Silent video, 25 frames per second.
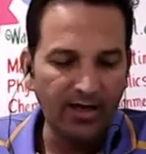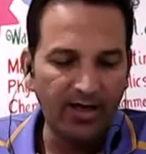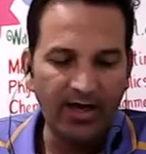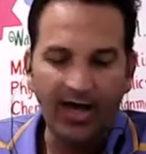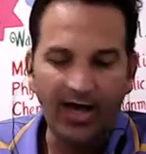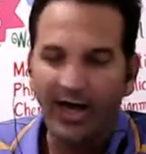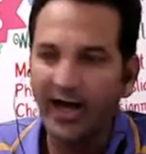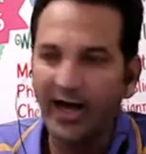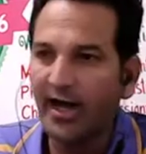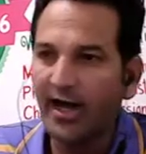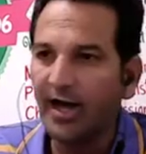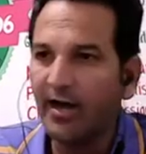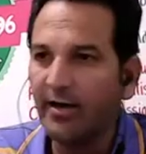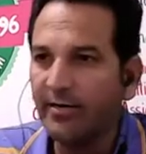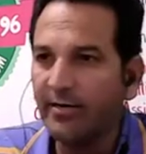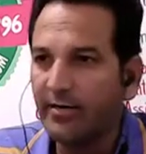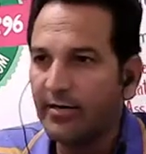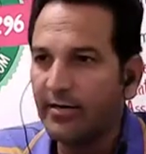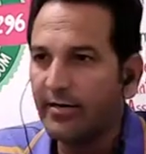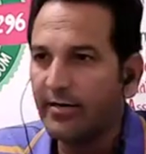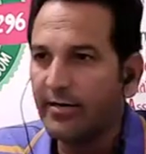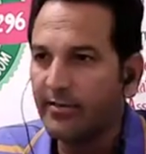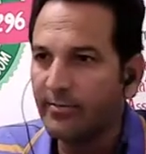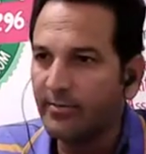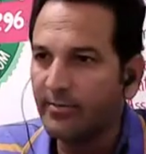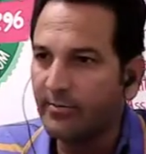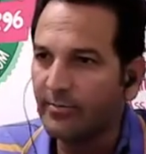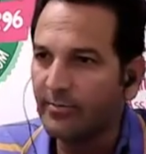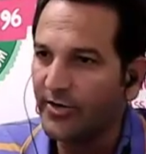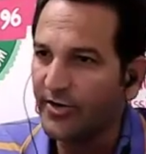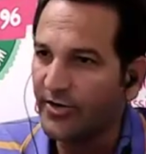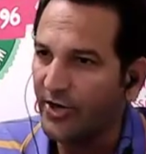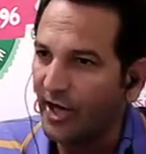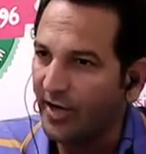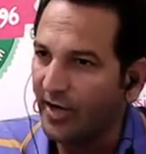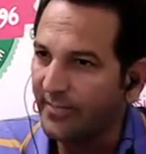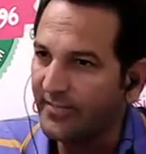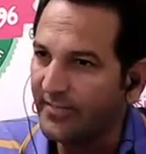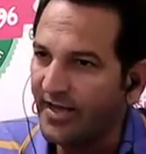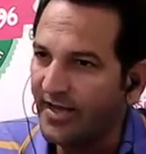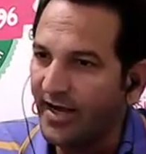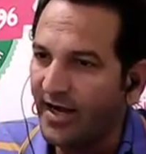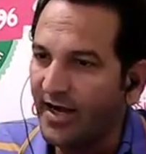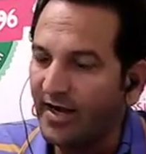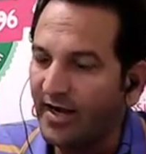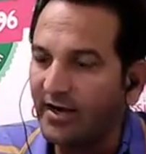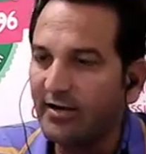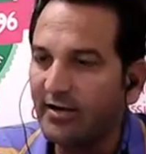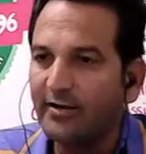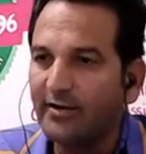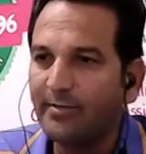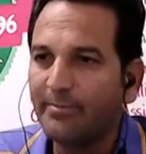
a monomial,